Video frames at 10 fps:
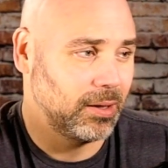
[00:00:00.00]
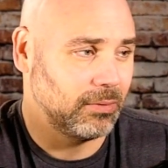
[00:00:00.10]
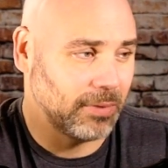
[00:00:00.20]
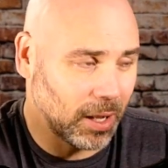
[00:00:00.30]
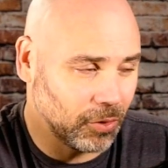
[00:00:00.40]

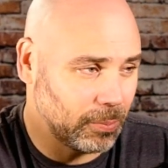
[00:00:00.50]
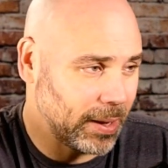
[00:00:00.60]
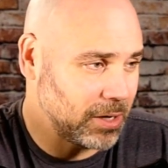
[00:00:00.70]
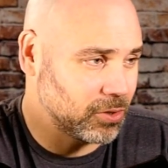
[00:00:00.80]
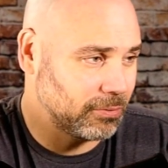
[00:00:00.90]
Follow the
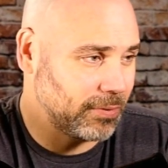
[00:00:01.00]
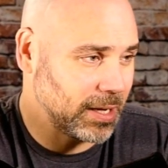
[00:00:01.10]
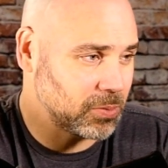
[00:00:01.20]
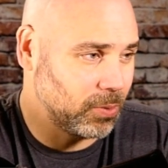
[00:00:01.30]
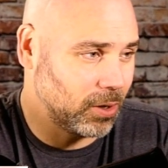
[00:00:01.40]
page on
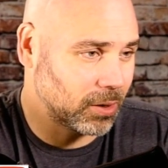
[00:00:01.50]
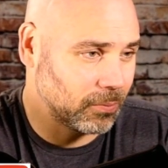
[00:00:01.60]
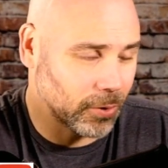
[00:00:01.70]
Facebook.